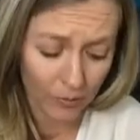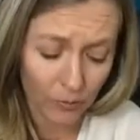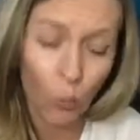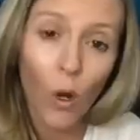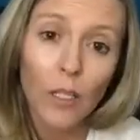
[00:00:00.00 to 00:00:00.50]

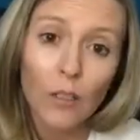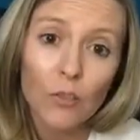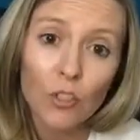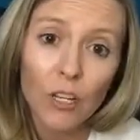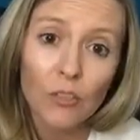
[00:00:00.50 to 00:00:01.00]
1,
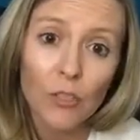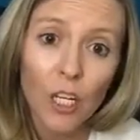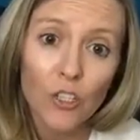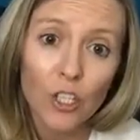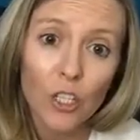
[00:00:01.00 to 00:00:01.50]
stress
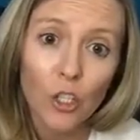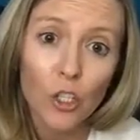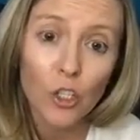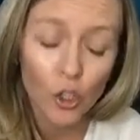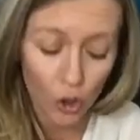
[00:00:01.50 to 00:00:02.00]
reduction.
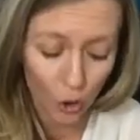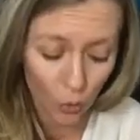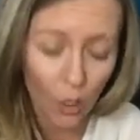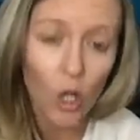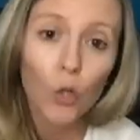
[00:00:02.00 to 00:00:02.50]
2,
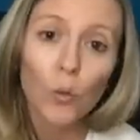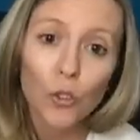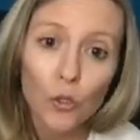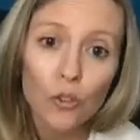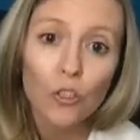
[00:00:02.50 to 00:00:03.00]

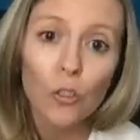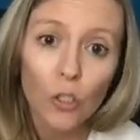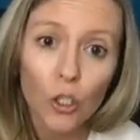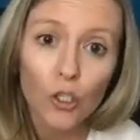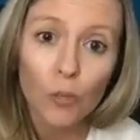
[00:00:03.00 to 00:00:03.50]
reduce your
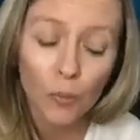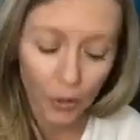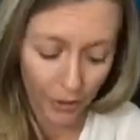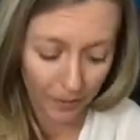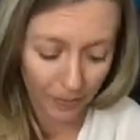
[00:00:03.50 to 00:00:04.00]
allergic
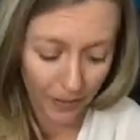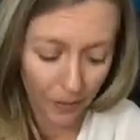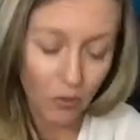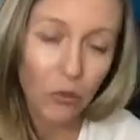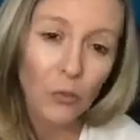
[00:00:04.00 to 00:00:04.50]
burden.
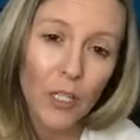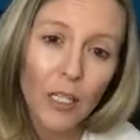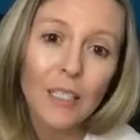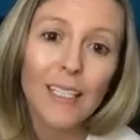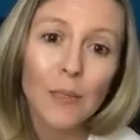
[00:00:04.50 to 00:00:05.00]
3,
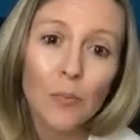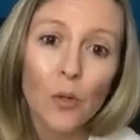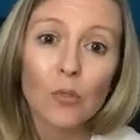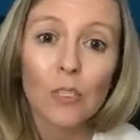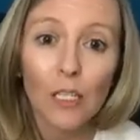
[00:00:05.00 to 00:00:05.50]
keep those
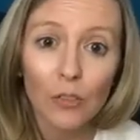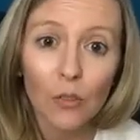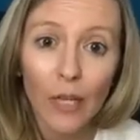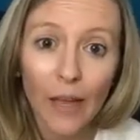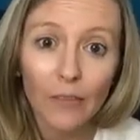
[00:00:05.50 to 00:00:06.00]
nasal
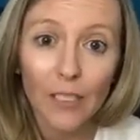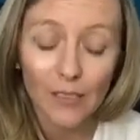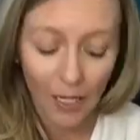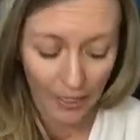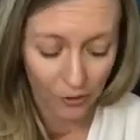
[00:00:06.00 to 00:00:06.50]
cavities
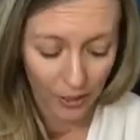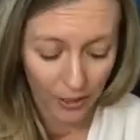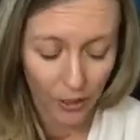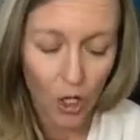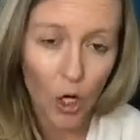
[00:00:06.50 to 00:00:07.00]
hydrated.
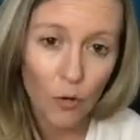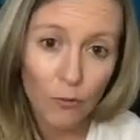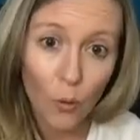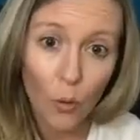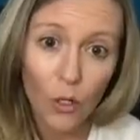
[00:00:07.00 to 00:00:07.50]

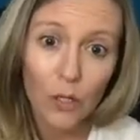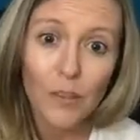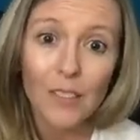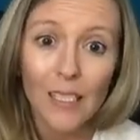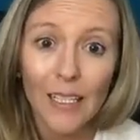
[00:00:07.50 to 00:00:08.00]
4, the
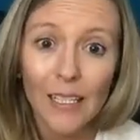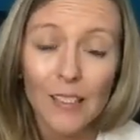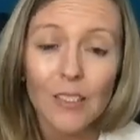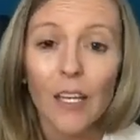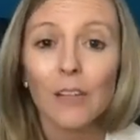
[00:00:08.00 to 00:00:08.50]

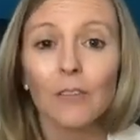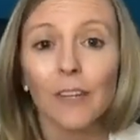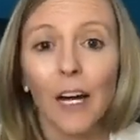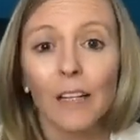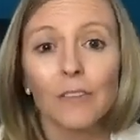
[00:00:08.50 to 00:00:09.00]
D-Hist, and
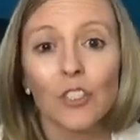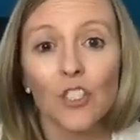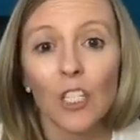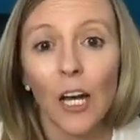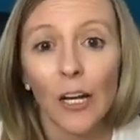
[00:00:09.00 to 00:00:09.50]
5, the
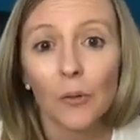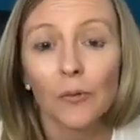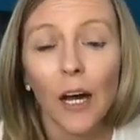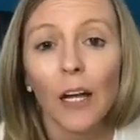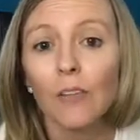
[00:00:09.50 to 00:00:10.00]
GI
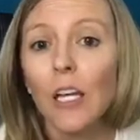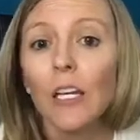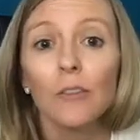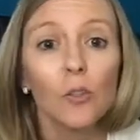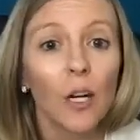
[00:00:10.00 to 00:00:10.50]
Revive.
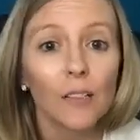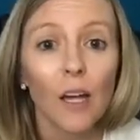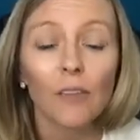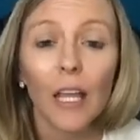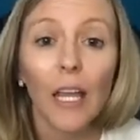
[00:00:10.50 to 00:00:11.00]
If you guys have
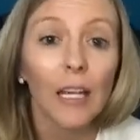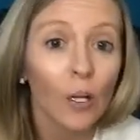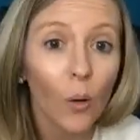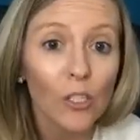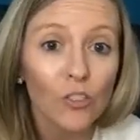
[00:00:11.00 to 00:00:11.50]
any
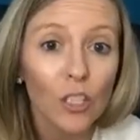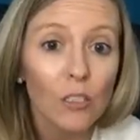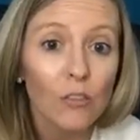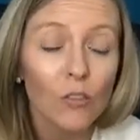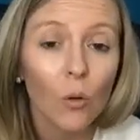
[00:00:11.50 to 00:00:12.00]

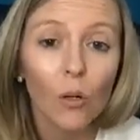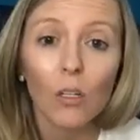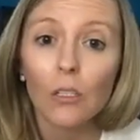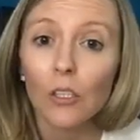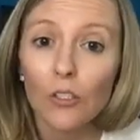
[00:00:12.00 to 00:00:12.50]
questions
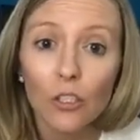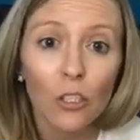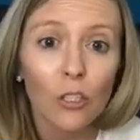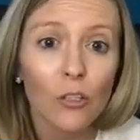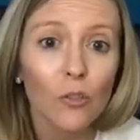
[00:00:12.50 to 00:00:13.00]
or
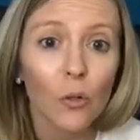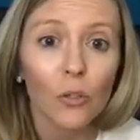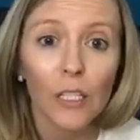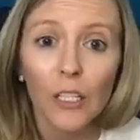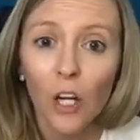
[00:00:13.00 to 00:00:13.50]
concerns, or
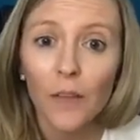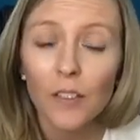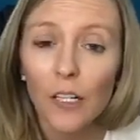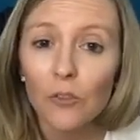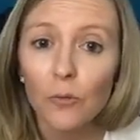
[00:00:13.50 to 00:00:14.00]
need to get on the
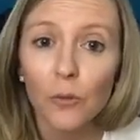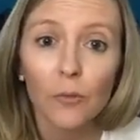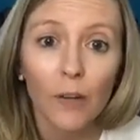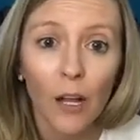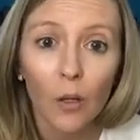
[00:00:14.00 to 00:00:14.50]
schedule for a
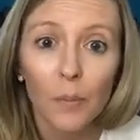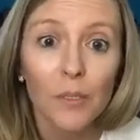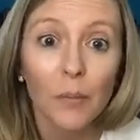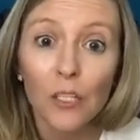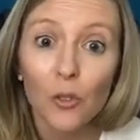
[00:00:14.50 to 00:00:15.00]
follow-up to
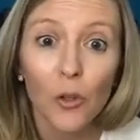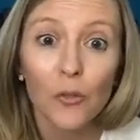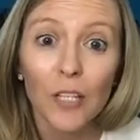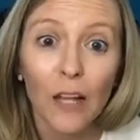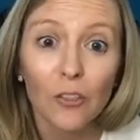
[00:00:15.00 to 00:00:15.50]
make sure those
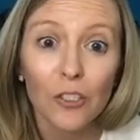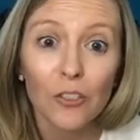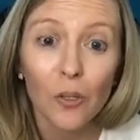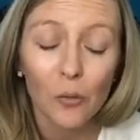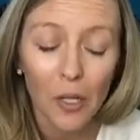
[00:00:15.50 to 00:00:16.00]
allergies
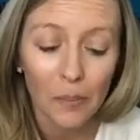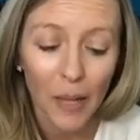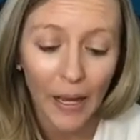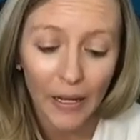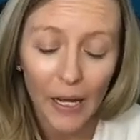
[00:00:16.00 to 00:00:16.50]
don't come
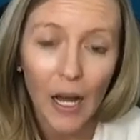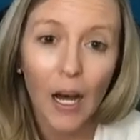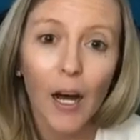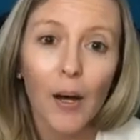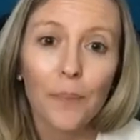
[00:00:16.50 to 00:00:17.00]
back,
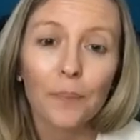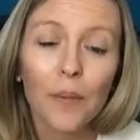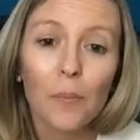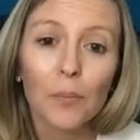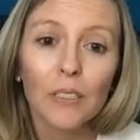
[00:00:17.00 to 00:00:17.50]

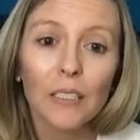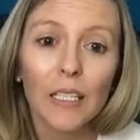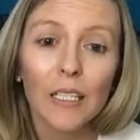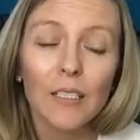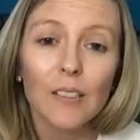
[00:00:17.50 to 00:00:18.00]

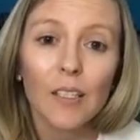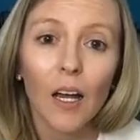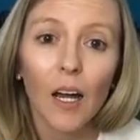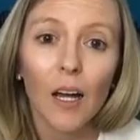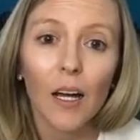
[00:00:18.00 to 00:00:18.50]
please
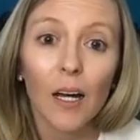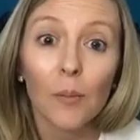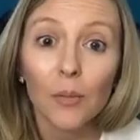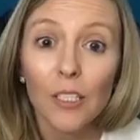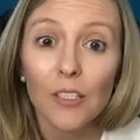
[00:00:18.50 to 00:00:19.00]

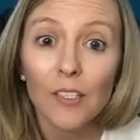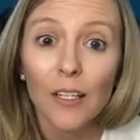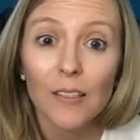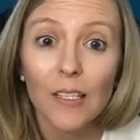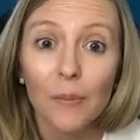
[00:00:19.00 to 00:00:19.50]
send
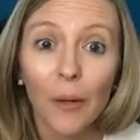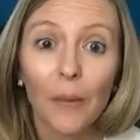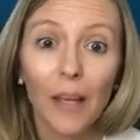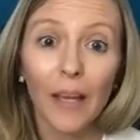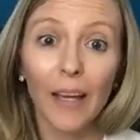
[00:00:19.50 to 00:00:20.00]
us an email.
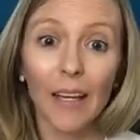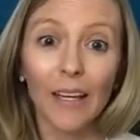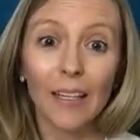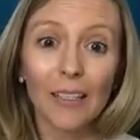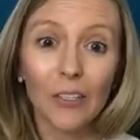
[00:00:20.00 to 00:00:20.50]

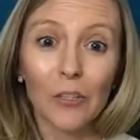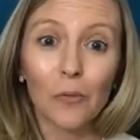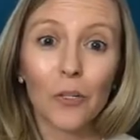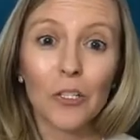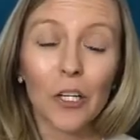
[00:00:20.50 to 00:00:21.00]
And looking
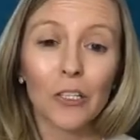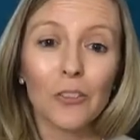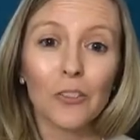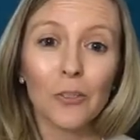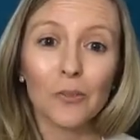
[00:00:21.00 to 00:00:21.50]
forward to talking to you
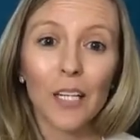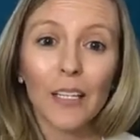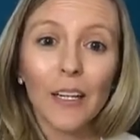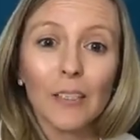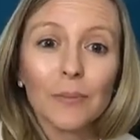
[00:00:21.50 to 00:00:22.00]
soon. Take
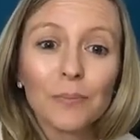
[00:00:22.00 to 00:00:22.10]
care.